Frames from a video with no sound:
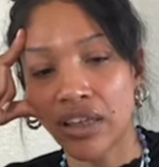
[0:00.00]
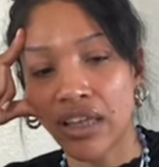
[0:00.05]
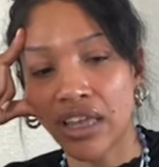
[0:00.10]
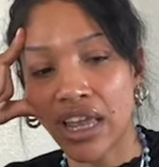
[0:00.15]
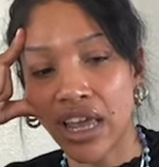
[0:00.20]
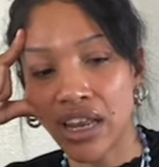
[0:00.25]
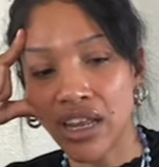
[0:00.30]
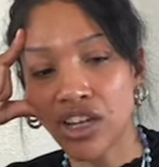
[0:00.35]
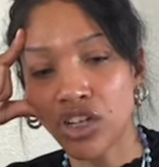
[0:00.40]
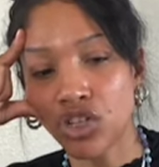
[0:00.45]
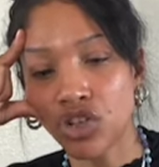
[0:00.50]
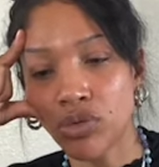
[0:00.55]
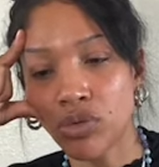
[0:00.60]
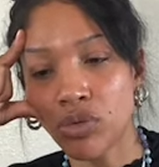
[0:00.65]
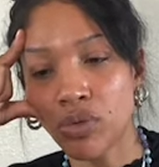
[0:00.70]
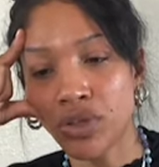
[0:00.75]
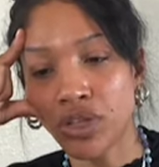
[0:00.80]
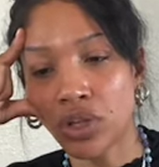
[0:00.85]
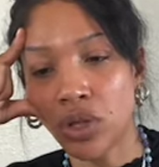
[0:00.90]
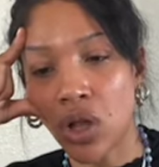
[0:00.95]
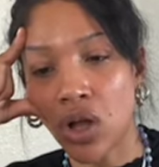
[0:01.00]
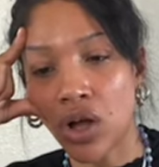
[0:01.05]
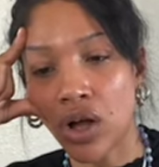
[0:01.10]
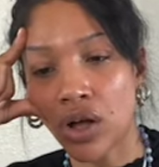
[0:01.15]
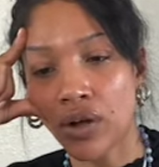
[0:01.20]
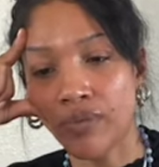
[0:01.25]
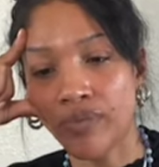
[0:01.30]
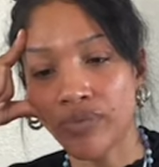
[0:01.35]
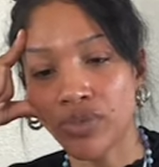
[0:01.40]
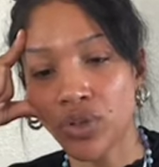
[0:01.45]
getting in trouble with the
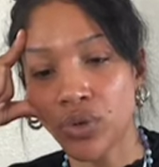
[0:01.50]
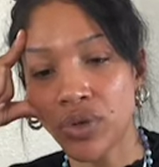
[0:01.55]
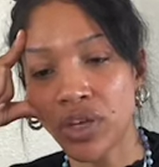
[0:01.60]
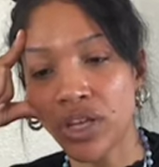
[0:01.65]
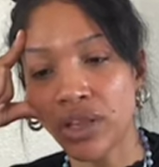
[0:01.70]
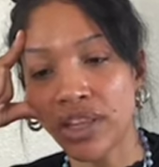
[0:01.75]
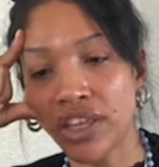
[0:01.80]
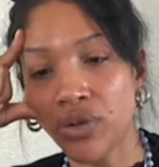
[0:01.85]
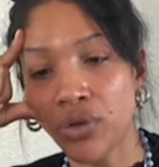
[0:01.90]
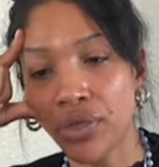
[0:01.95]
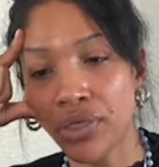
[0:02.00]
law, doing illegal